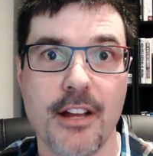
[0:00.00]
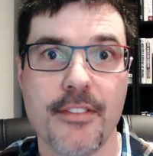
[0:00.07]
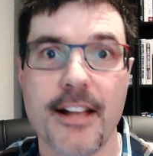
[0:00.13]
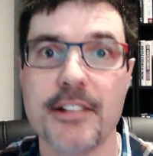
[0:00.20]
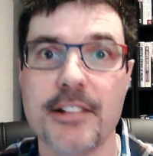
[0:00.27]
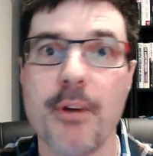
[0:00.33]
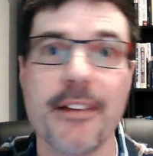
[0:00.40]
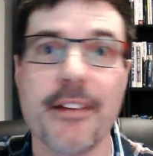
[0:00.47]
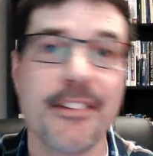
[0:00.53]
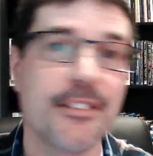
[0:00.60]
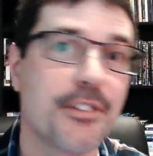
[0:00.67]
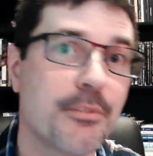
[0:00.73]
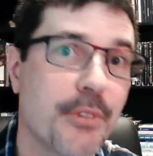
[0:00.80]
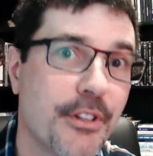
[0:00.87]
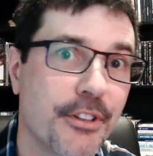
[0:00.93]
why this is
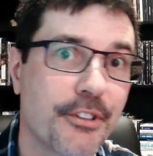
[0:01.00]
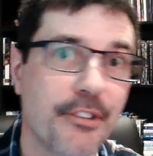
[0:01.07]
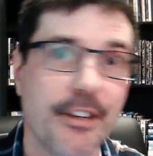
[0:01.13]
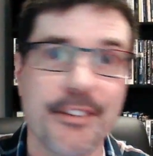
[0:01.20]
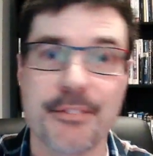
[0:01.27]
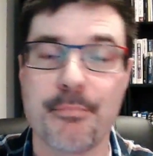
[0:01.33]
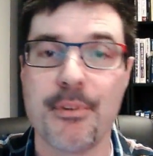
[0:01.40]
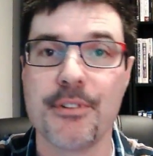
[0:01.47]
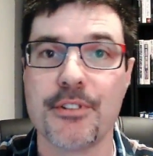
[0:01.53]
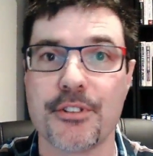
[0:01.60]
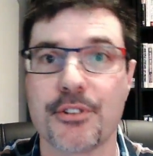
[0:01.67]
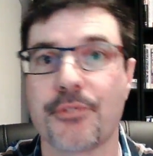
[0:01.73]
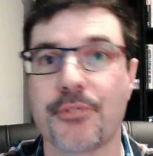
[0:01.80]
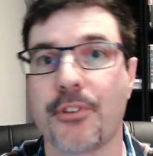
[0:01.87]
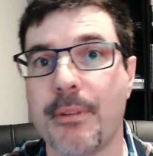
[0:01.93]
one of the greatest businesses
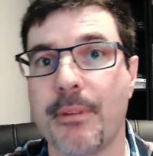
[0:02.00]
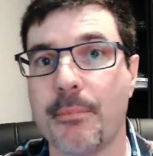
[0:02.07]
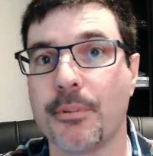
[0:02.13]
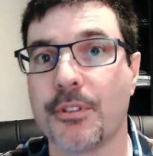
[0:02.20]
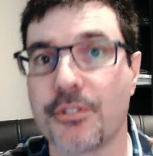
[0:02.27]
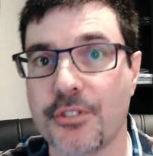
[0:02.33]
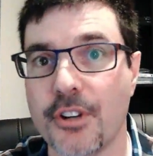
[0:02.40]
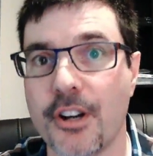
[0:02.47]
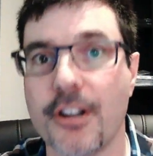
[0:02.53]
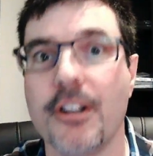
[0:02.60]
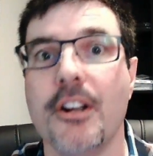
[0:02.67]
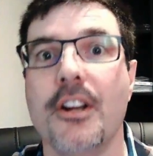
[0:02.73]
for people to start,